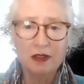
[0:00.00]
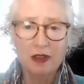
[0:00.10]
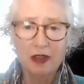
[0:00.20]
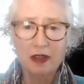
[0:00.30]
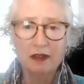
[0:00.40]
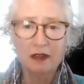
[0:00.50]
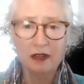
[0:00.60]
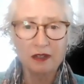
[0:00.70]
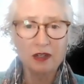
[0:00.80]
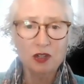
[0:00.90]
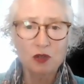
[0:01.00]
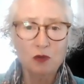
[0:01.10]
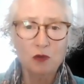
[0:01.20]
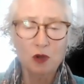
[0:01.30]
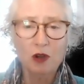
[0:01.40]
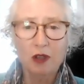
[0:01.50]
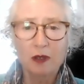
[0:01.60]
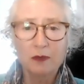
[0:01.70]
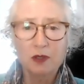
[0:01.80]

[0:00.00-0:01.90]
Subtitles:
that initial workup,